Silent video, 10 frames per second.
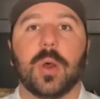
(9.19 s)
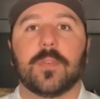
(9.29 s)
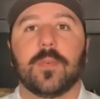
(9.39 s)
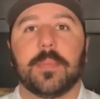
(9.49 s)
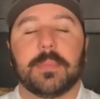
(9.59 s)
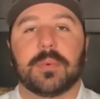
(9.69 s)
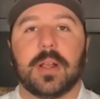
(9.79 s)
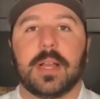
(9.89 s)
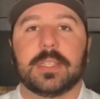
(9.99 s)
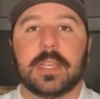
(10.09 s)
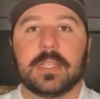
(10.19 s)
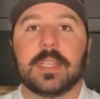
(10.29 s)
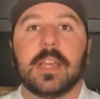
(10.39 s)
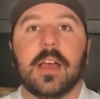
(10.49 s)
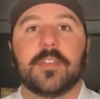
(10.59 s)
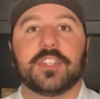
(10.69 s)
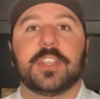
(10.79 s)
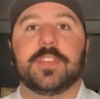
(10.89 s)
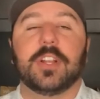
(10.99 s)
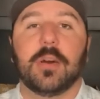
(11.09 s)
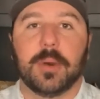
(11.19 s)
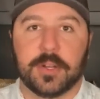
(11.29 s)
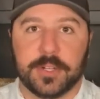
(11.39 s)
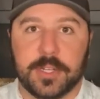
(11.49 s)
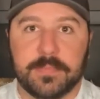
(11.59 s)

overwhelming process of achieving home ownership.